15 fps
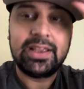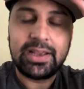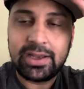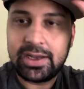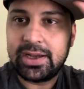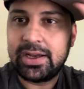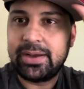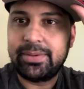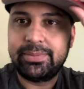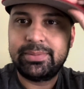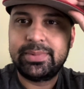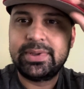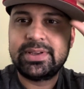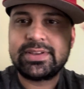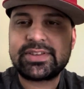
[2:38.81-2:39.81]
Um,
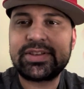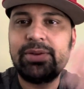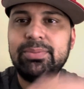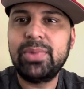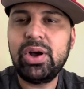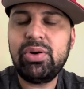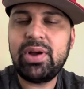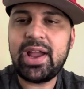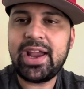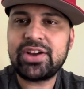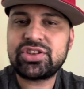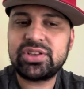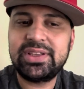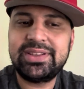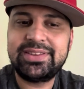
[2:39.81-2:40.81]
so Mo
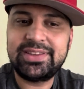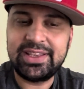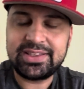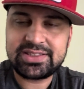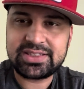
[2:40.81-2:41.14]
actually did